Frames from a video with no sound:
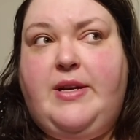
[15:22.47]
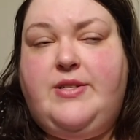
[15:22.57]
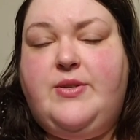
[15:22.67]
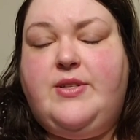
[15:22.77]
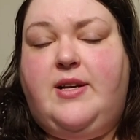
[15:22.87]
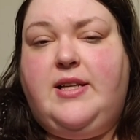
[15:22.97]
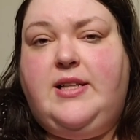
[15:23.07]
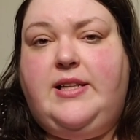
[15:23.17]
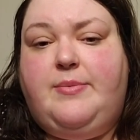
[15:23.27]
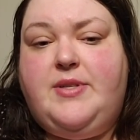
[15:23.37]
as you saw in the
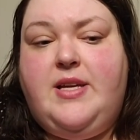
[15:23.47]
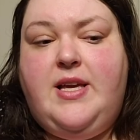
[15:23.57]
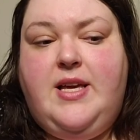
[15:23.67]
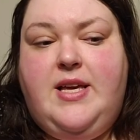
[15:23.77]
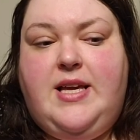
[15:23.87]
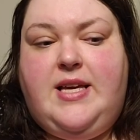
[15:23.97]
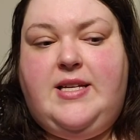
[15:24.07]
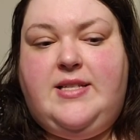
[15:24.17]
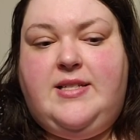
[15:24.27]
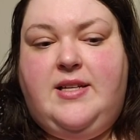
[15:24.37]
clips,
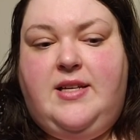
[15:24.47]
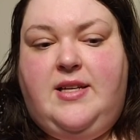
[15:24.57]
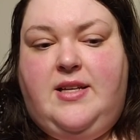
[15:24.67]
is